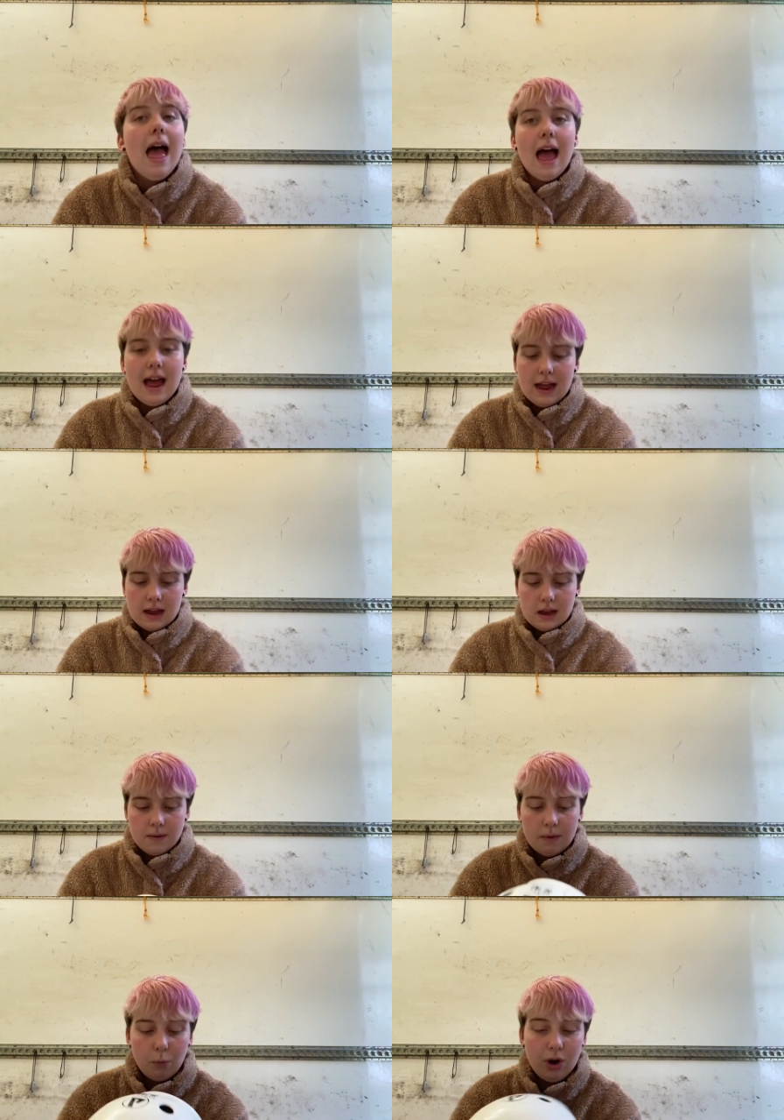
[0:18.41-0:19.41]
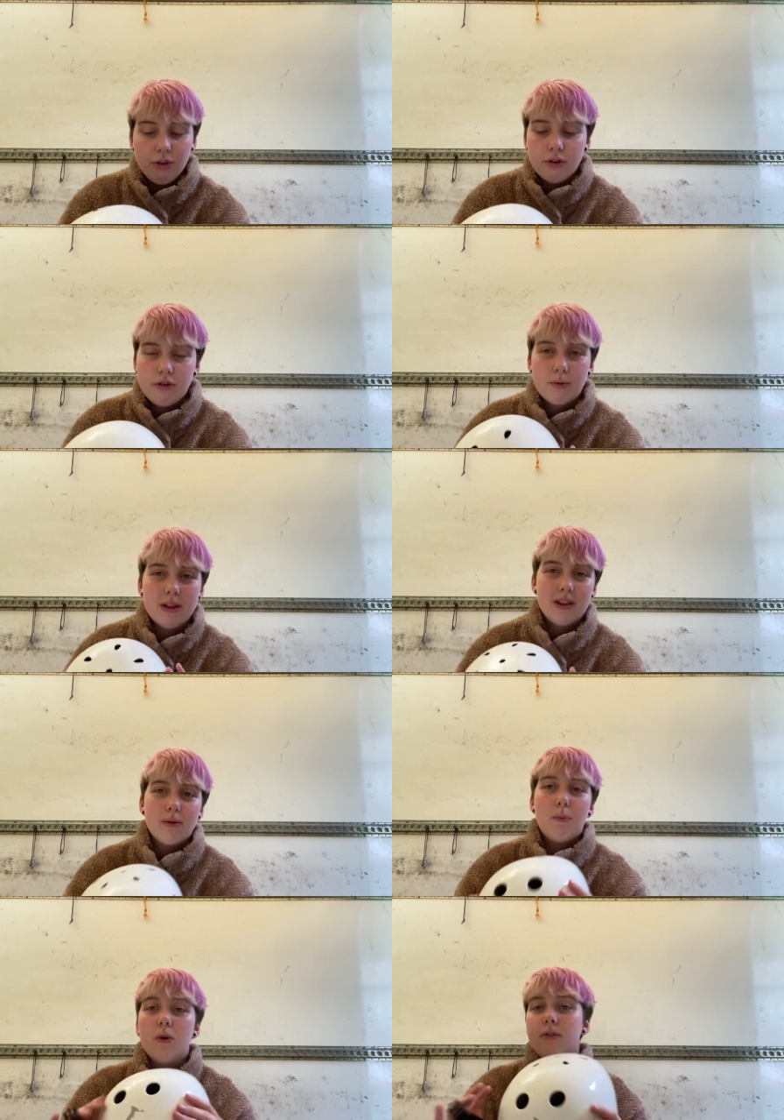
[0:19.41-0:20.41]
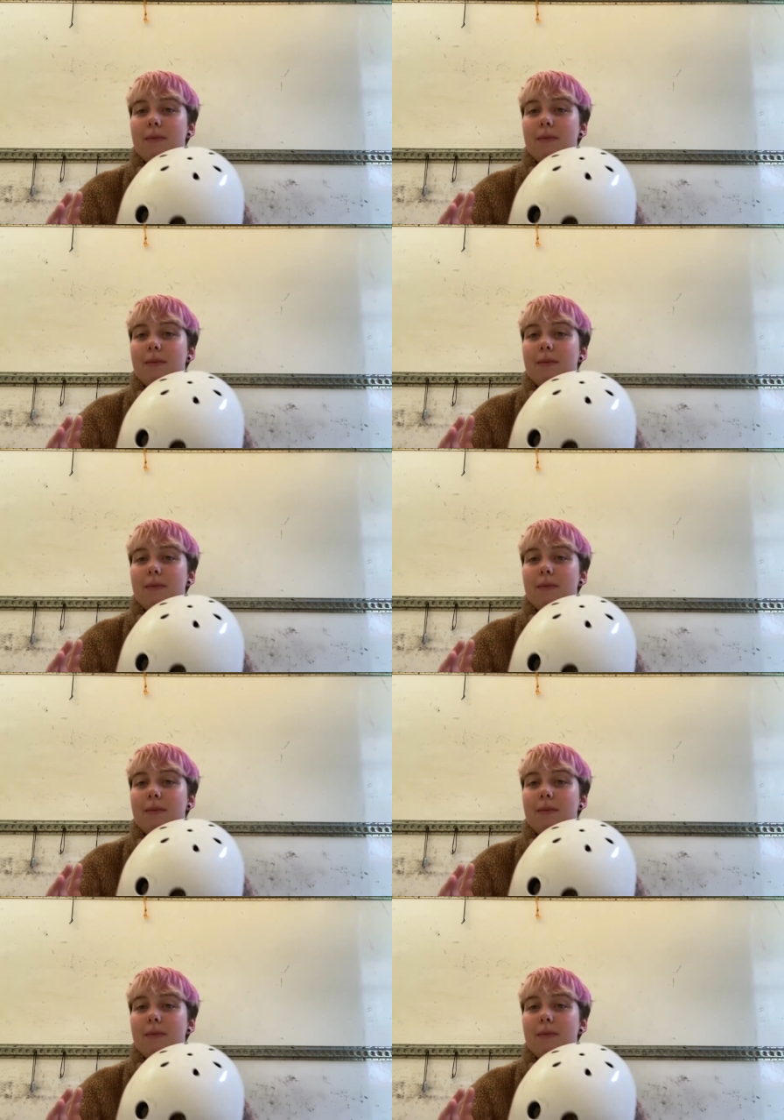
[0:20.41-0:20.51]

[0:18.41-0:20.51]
um, we're not too sure when this one was